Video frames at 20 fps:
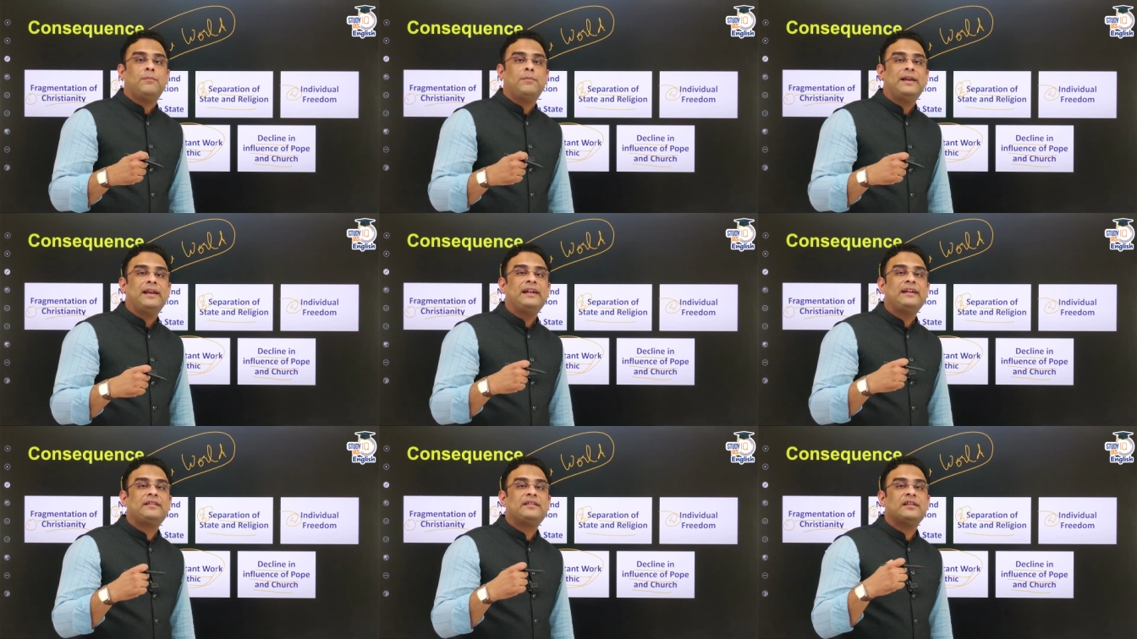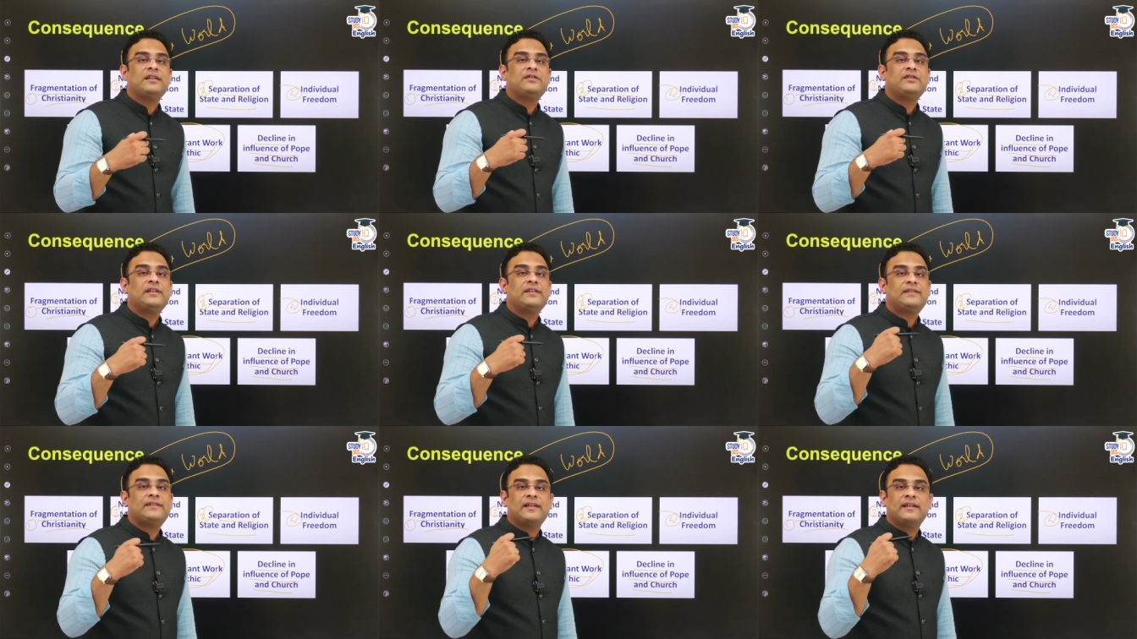played
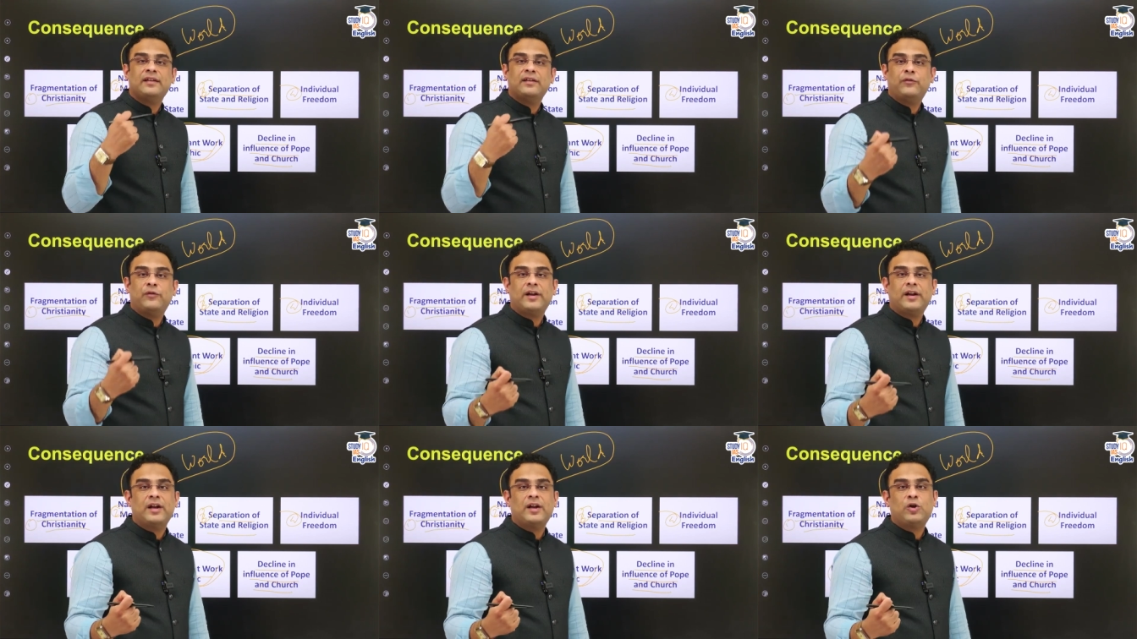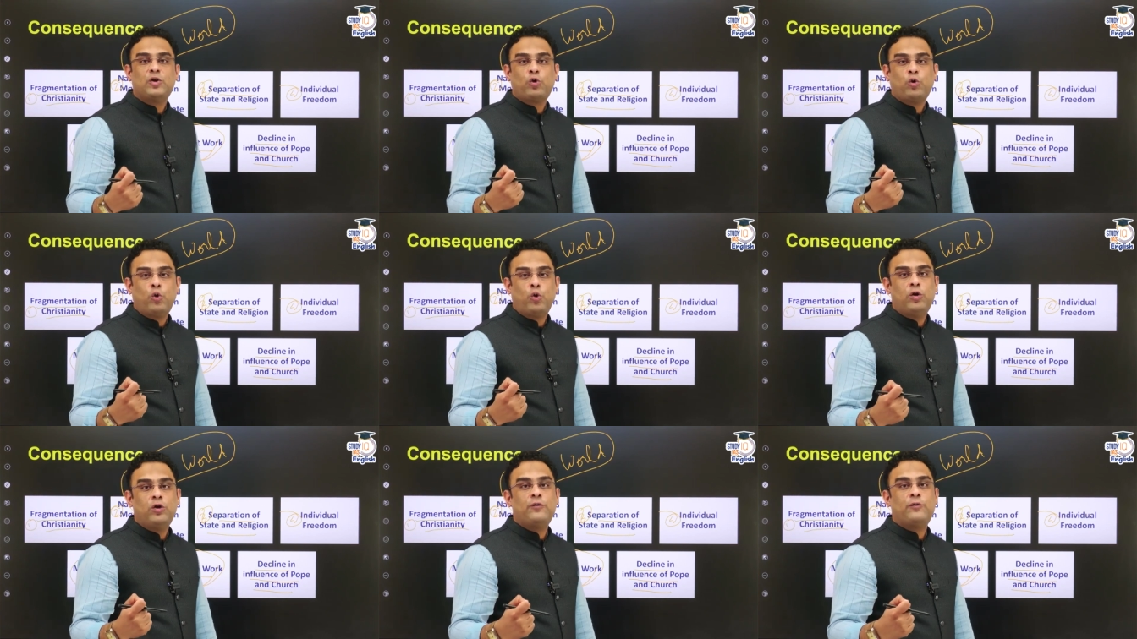such a significant
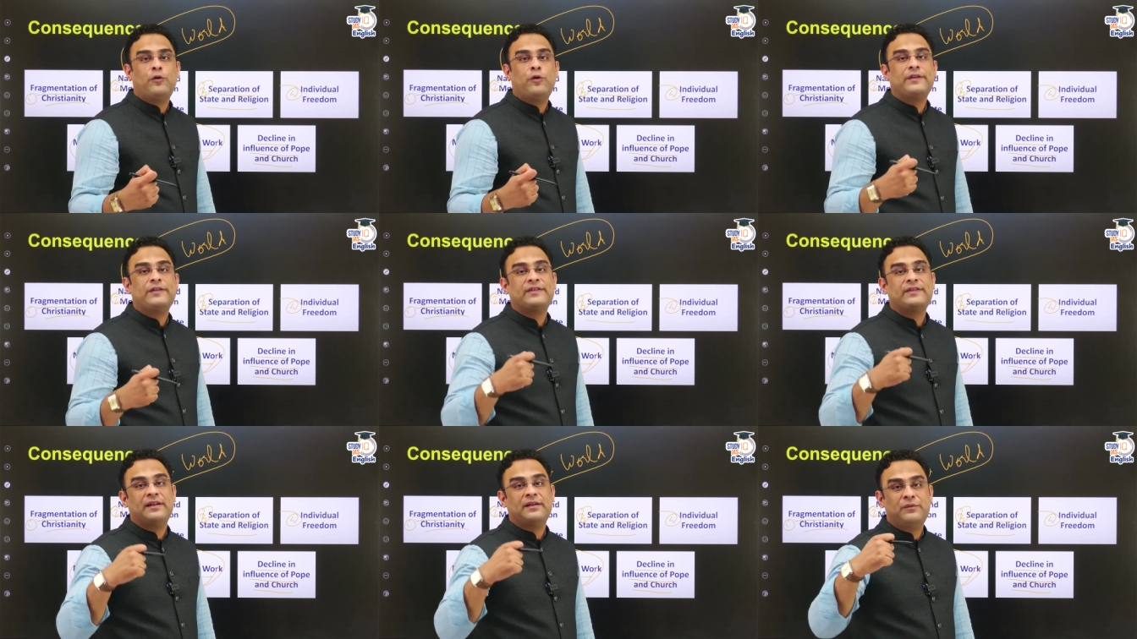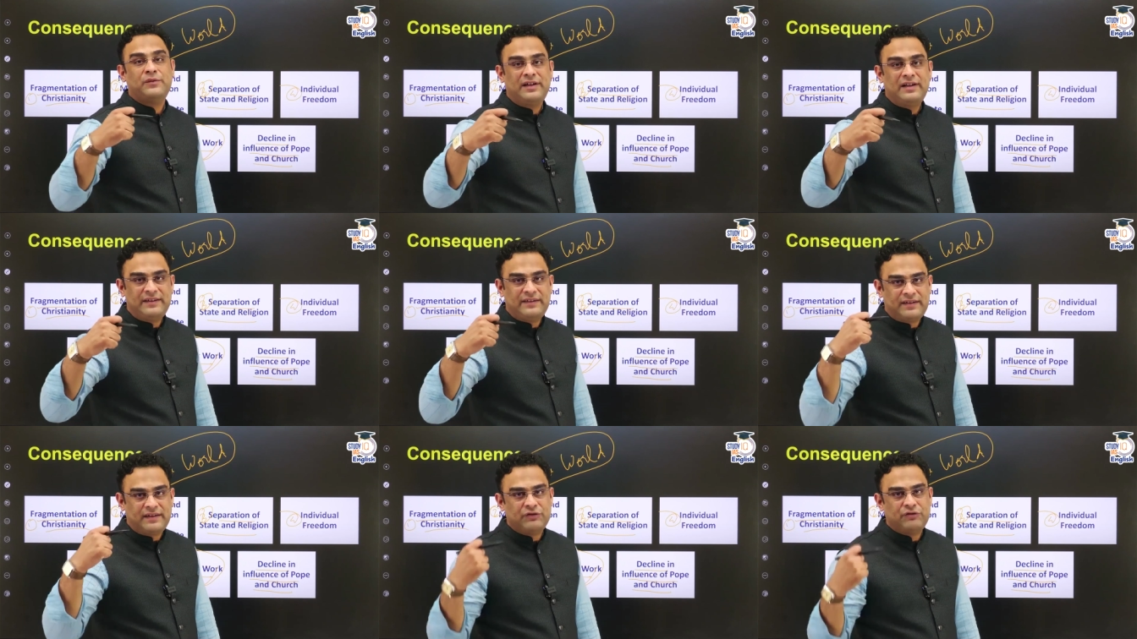role for
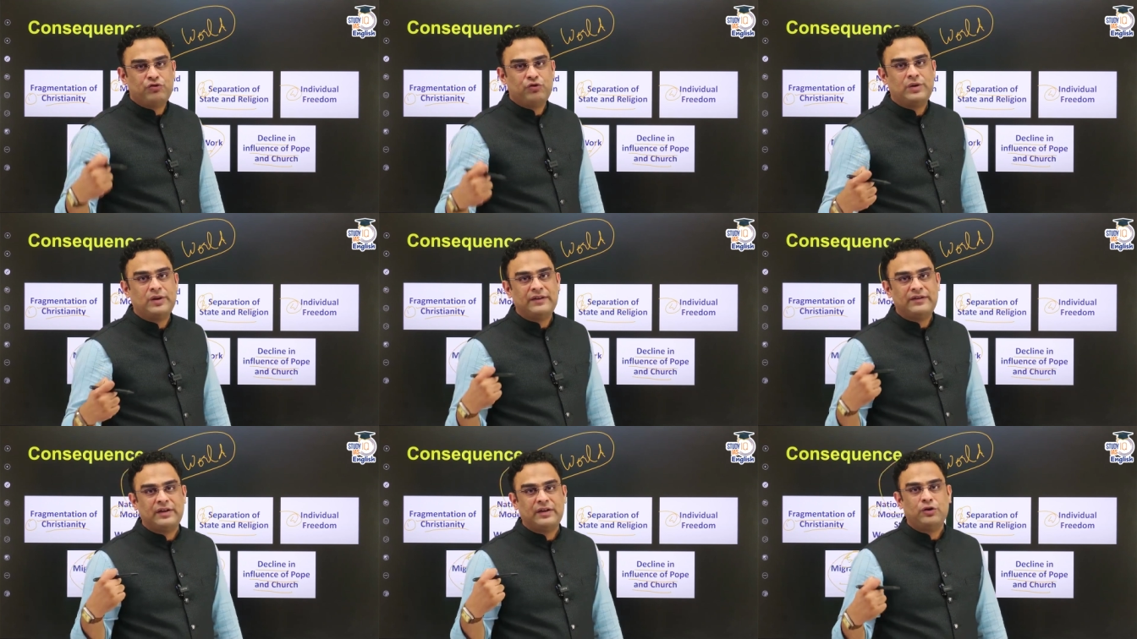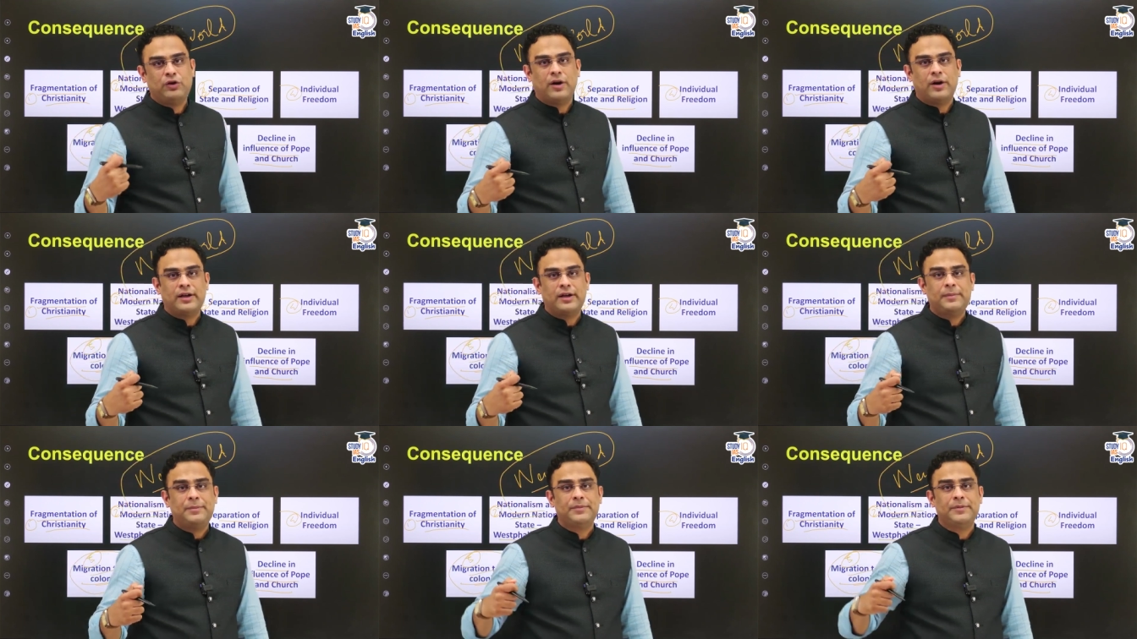several centuries in
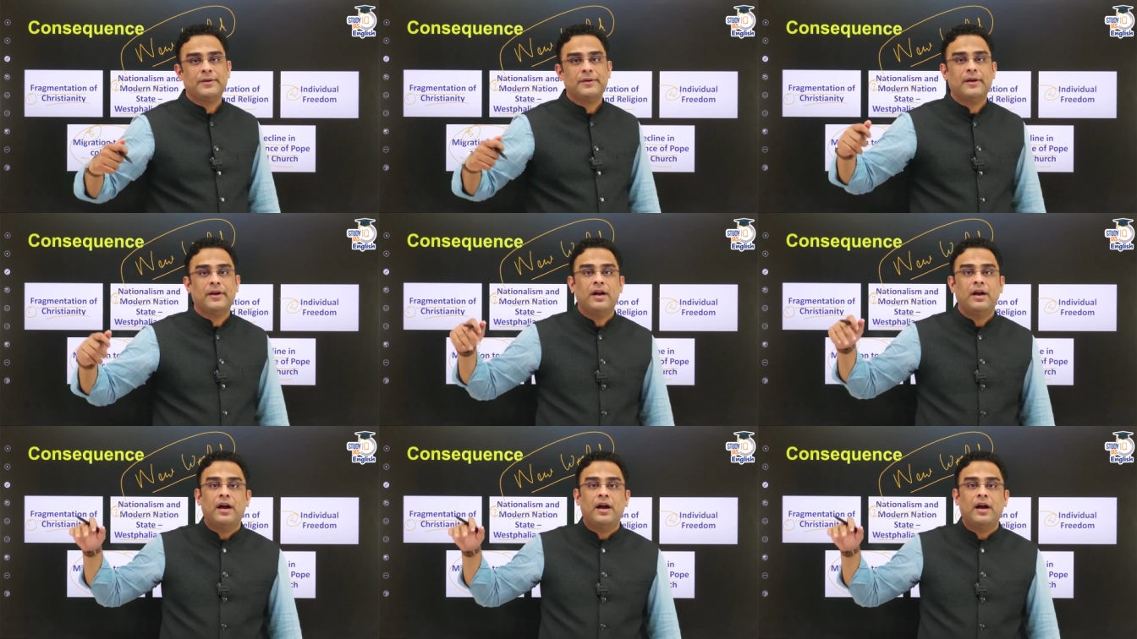Europe,